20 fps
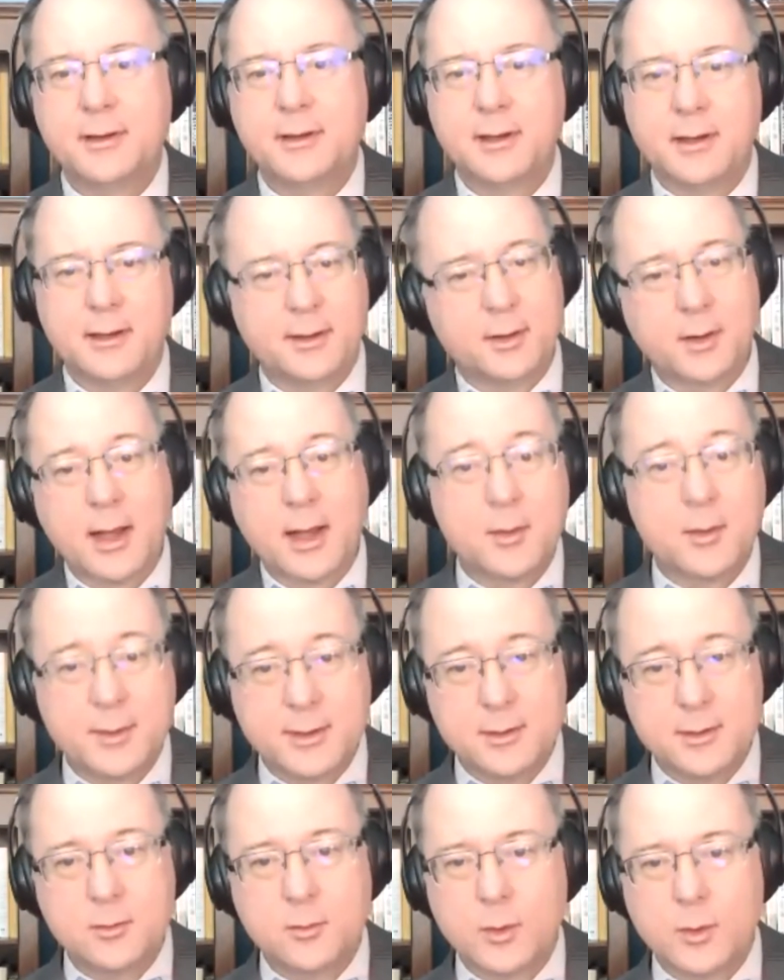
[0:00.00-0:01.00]

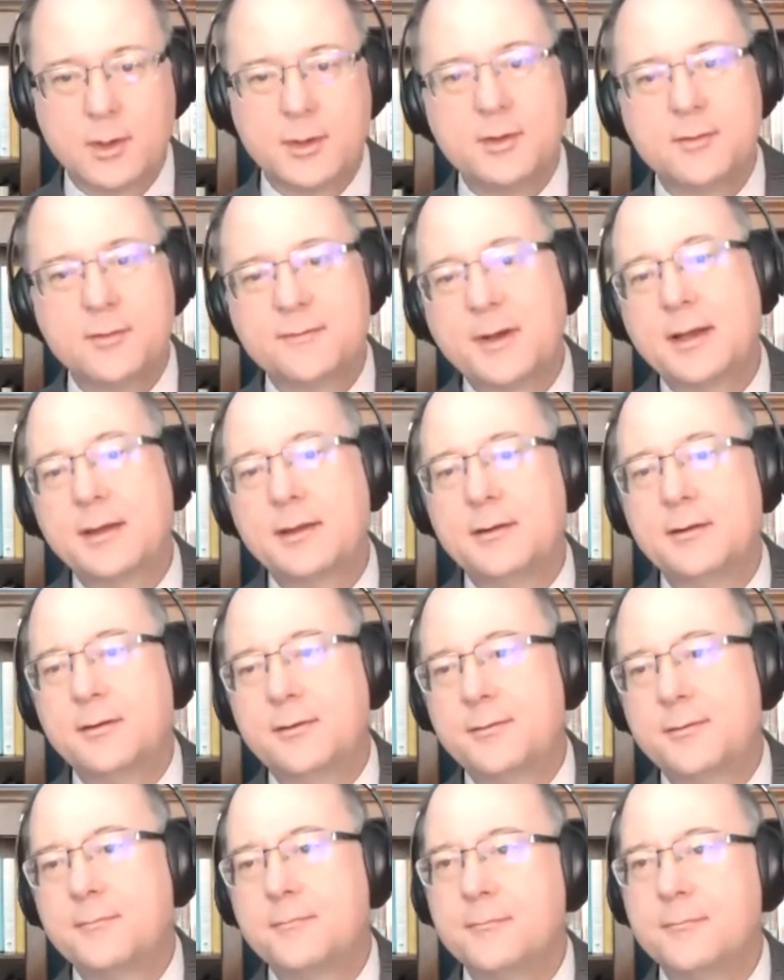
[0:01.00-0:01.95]
Where do you find